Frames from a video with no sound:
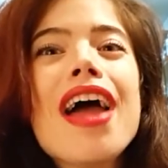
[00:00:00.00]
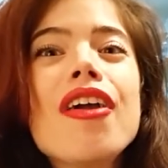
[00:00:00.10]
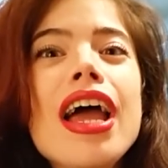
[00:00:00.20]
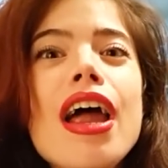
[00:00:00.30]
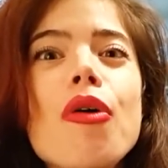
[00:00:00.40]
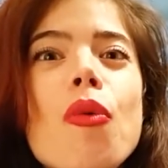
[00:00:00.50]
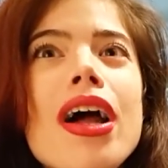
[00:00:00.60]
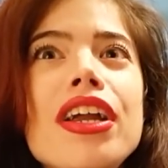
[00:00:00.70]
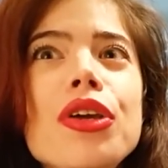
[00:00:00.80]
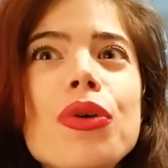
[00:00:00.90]

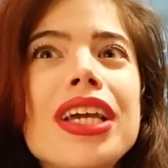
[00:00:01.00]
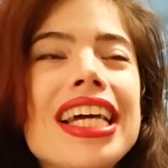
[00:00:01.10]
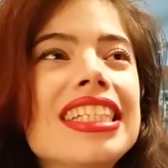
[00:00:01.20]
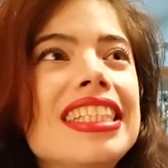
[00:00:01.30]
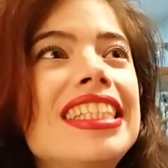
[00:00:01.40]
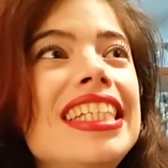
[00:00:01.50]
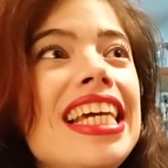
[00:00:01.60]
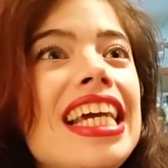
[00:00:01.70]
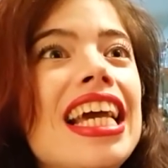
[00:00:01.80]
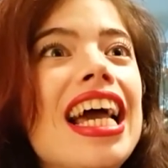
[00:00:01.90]
Where you can
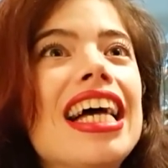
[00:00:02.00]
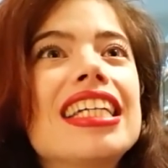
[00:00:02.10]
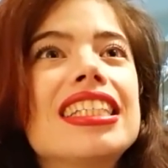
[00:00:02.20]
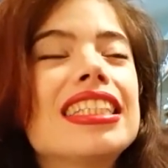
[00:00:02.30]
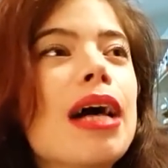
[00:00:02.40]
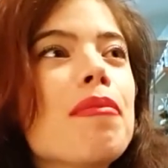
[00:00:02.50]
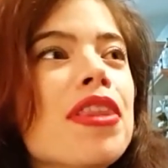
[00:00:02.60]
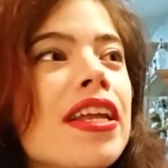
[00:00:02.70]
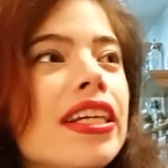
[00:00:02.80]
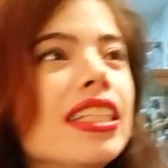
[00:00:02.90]
see
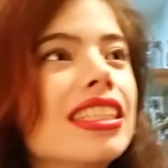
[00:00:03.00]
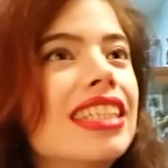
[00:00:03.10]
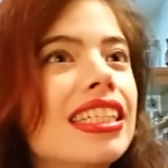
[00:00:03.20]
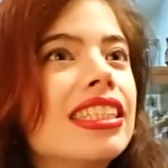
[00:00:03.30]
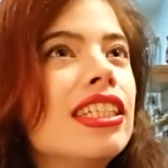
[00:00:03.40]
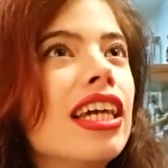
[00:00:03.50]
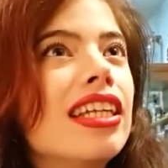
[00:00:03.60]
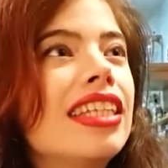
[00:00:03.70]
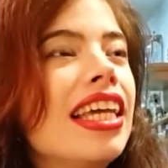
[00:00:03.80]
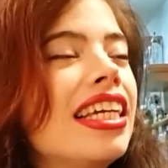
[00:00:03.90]
something that
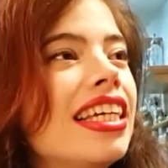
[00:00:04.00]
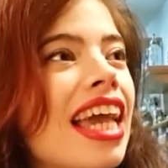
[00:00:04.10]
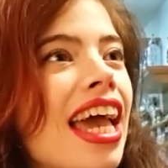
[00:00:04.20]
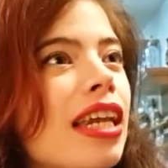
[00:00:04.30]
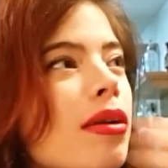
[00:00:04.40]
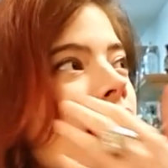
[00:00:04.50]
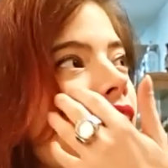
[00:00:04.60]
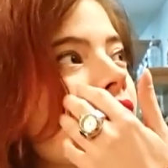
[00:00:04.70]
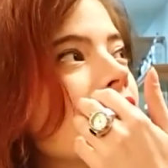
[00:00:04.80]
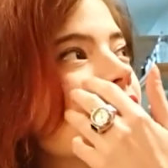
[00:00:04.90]
they can
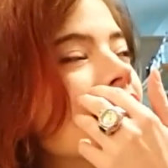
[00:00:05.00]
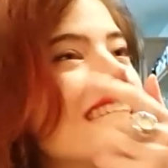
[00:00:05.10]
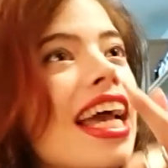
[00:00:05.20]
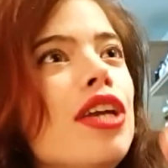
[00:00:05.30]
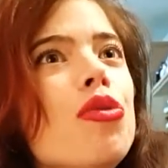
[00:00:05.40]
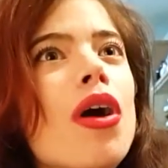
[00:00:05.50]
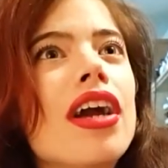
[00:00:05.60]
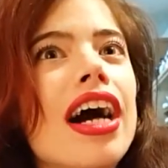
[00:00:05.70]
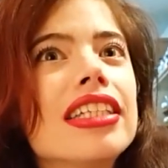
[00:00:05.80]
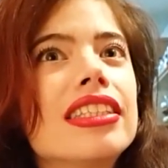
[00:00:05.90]
say you
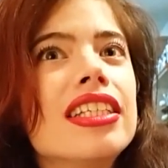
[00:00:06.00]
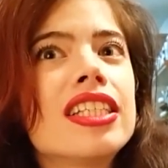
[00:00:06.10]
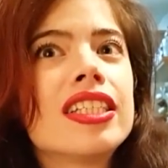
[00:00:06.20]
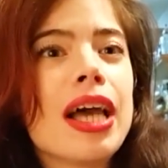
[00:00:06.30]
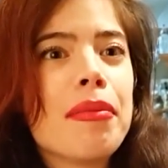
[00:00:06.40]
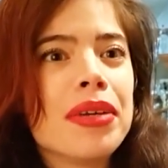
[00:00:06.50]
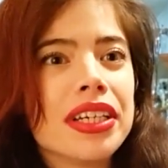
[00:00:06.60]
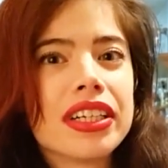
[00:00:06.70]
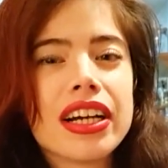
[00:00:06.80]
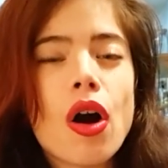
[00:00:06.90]
are
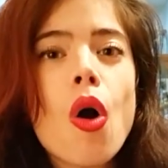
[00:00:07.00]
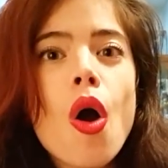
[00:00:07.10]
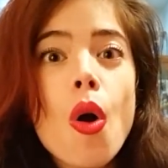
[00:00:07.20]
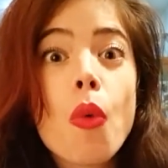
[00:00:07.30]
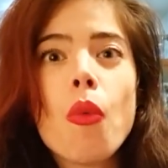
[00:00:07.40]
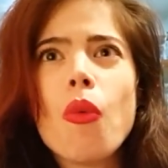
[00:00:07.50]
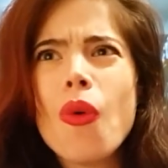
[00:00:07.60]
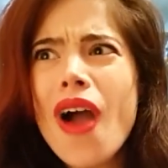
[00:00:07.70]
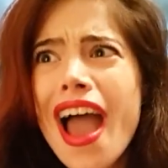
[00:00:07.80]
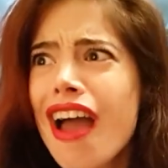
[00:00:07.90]
anti-Semitic.
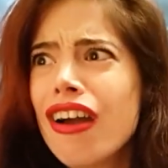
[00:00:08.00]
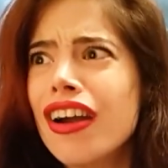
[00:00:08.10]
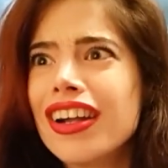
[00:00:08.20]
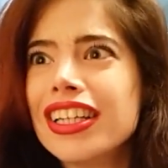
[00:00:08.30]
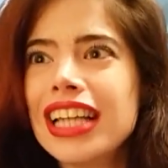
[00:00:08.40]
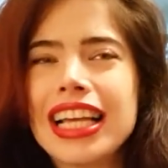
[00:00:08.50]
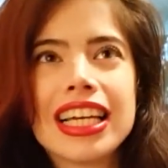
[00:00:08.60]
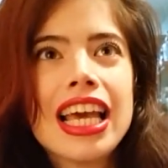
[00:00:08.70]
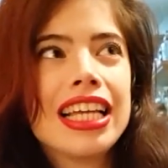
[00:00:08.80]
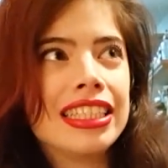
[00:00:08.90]
Where?
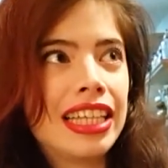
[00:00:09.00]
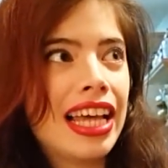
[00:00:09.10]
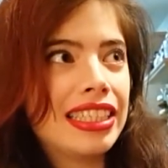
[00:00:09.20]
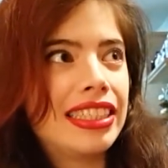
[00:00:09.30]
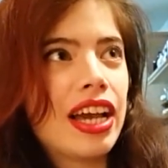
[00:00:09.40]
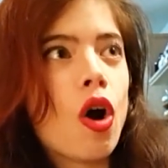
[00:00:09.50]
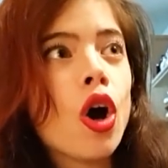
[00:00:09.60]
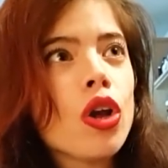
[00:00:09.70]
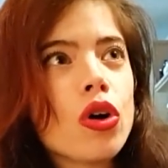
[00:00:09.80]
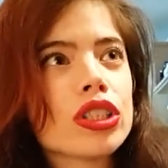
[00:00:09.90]
Like the
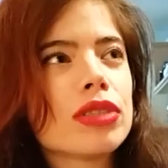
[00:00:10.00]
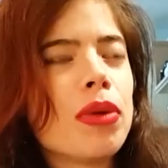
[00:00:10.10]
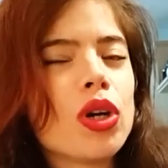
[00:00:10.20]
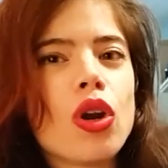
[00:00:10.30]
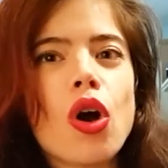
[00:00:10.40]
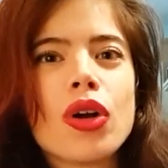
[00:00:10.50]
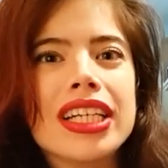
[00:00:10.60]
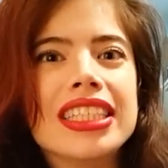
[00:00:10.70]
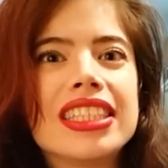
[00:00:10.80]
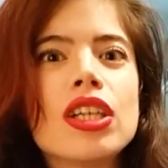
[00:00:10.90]
Holocaust
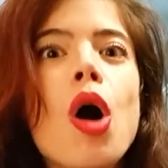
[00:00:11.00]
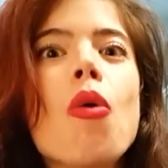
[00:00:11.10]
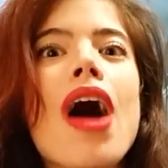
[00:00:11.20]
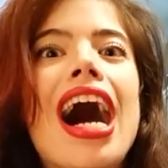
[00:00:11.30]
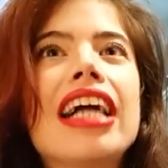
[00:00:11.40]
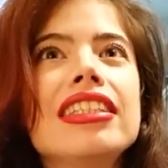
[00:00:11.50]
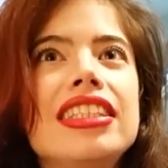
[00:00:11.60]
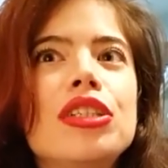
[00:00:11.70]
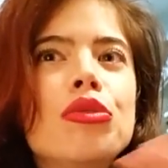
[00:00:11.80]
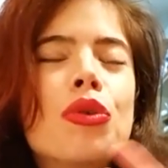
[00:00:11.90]
monologue is so
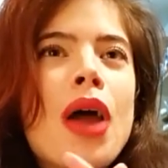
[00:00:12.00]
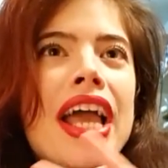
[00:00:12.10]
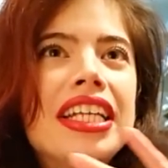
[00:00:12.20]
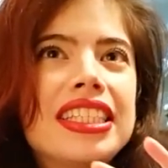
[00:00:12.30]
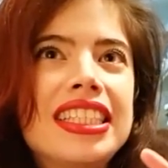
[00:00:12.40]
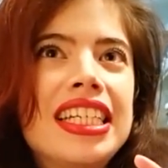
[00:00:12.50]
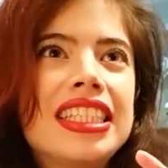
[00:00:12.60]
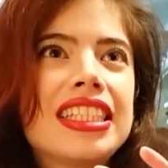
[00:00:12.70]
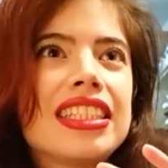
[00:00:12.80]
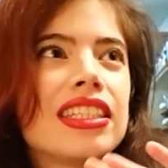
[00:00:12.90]

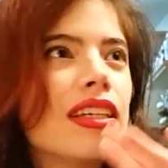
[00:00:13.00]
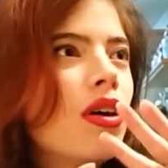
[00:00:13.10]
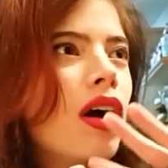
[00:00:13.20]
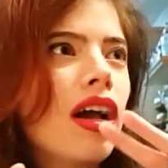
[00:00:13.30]
anti-racist,